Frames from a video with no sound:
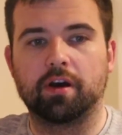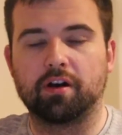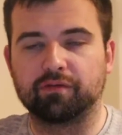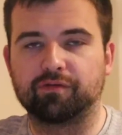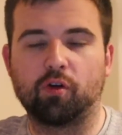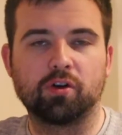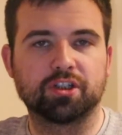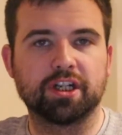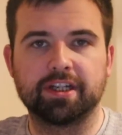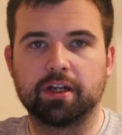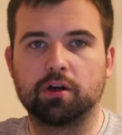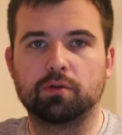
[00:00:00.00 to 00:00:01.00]

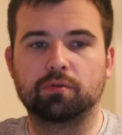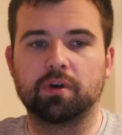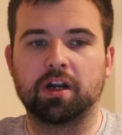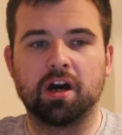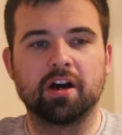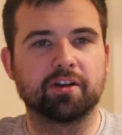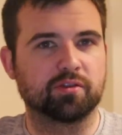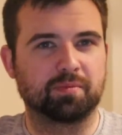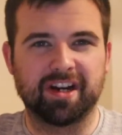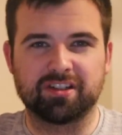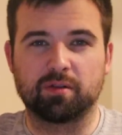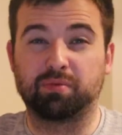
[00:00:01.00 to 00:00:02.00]
unfortunately, you know, a lot of those
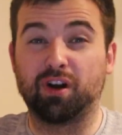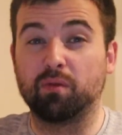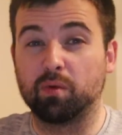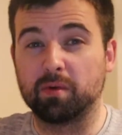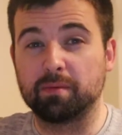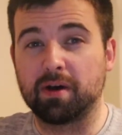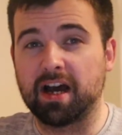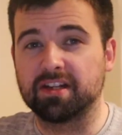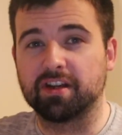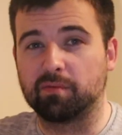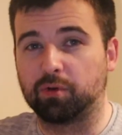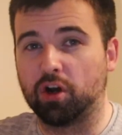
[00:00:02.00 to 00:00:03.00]
players are probably
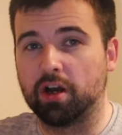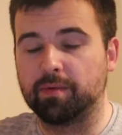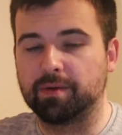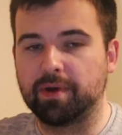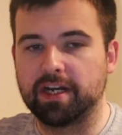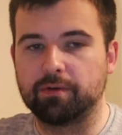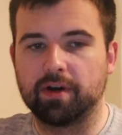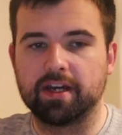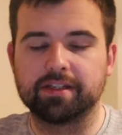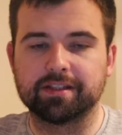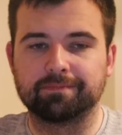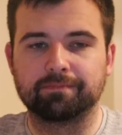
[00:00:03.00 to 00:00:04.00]
past their prime in many
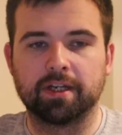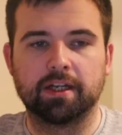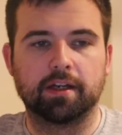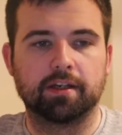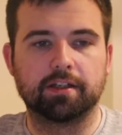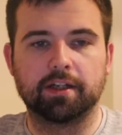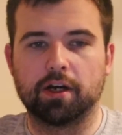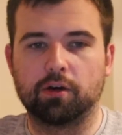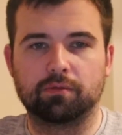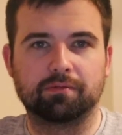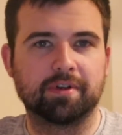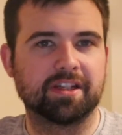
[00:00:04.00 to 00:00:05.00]
ways, and, you
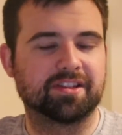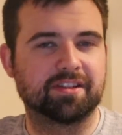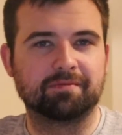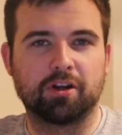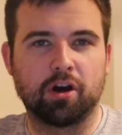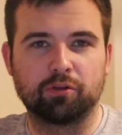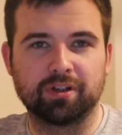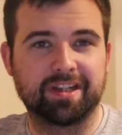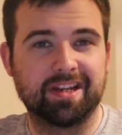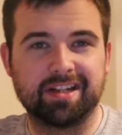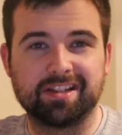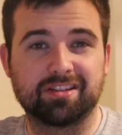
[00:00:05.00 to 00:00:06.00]
know, it's Conal
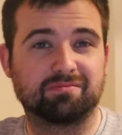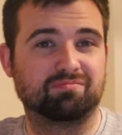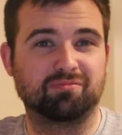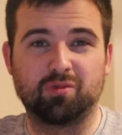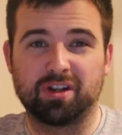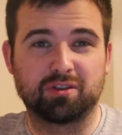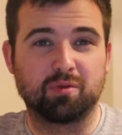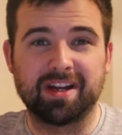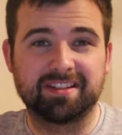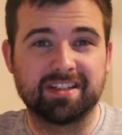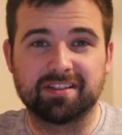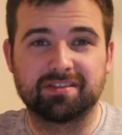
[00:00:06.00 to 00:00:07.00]
Keeney's
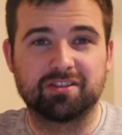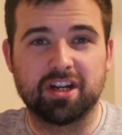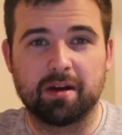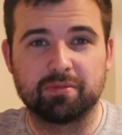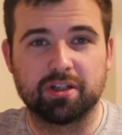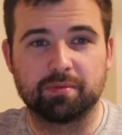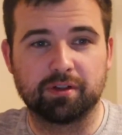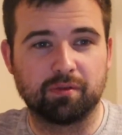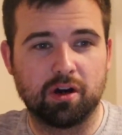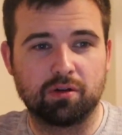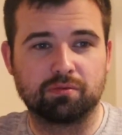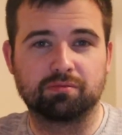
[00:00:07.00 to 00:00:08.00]
20th championship in a
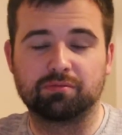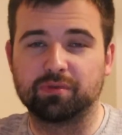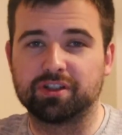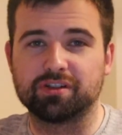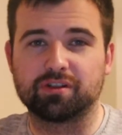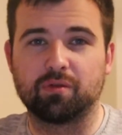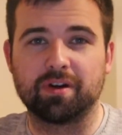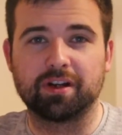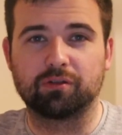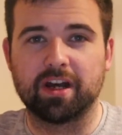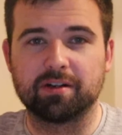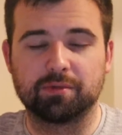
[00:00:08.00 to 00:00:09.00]
row, which is quite
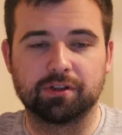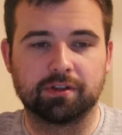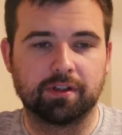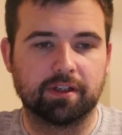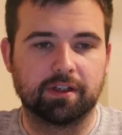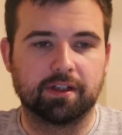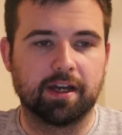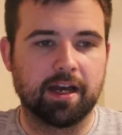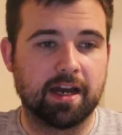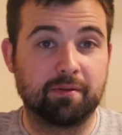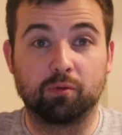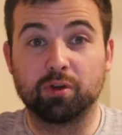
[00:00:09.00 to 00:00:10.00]
incredible.
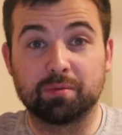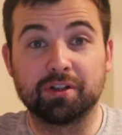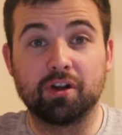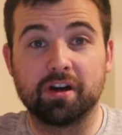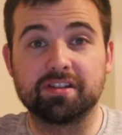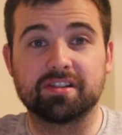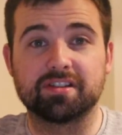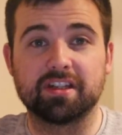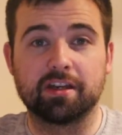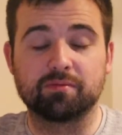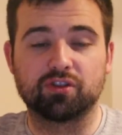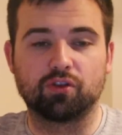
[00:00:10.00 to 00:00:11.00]
It would have been nice to
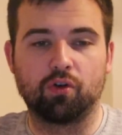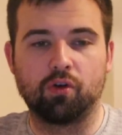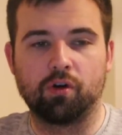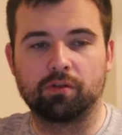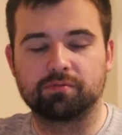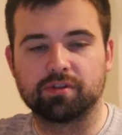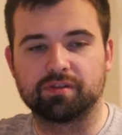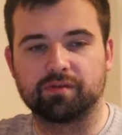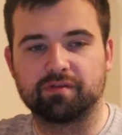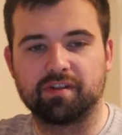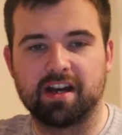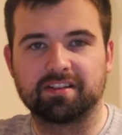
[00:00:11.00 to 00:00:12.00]
see him score, just for
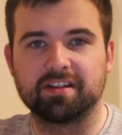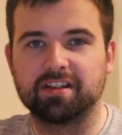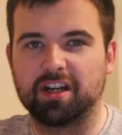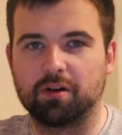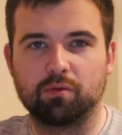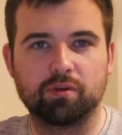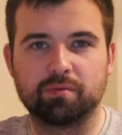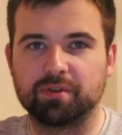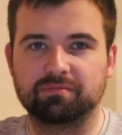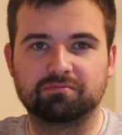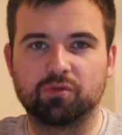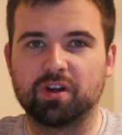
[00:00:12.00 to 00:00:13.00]
the fact that, you know, it would have
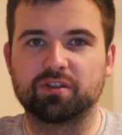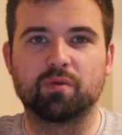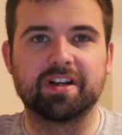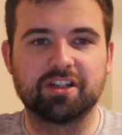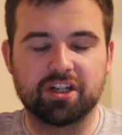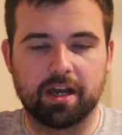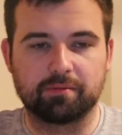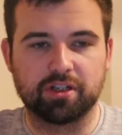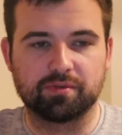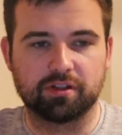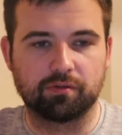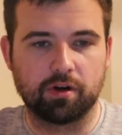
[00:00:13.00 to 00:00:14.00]
been 20
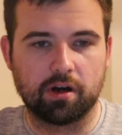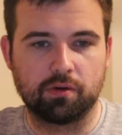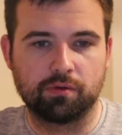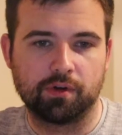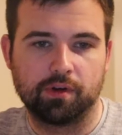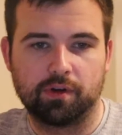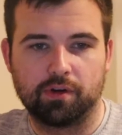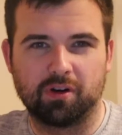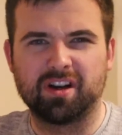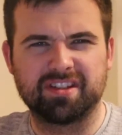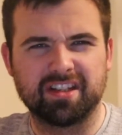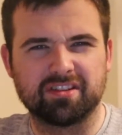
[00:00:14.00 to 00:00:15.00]
championships in a row,
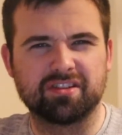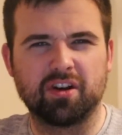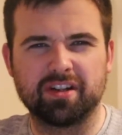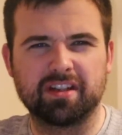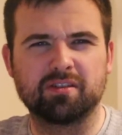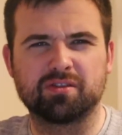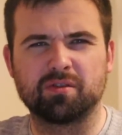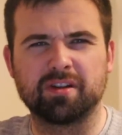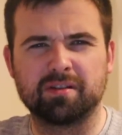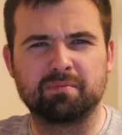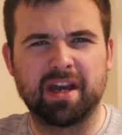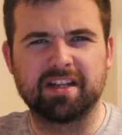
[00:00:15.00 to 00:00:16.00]
or I think it's 9. So
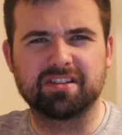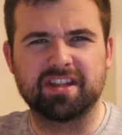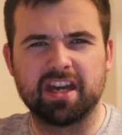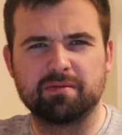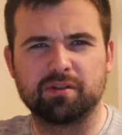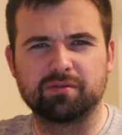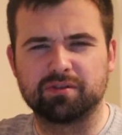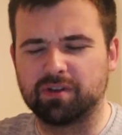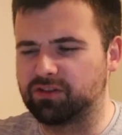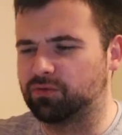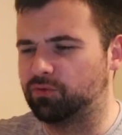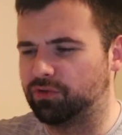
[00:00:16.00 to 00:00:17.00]
he made his debut in
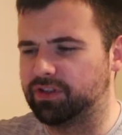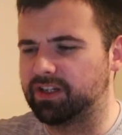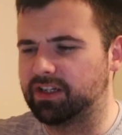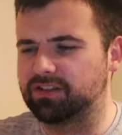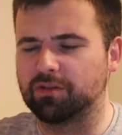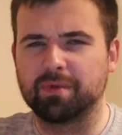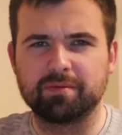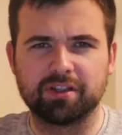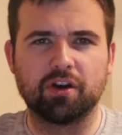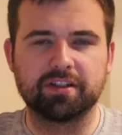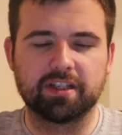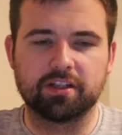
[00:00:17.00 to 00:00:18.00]
2001, I think, so maybe
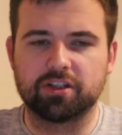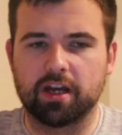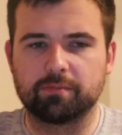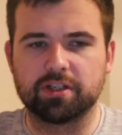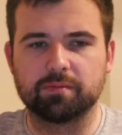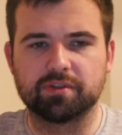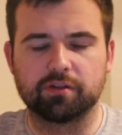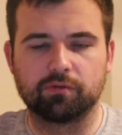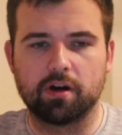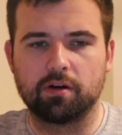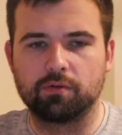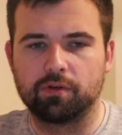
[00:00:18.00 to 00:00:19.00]
19 championships in a
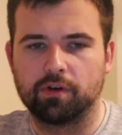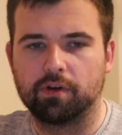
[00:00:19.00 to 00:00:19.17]
row.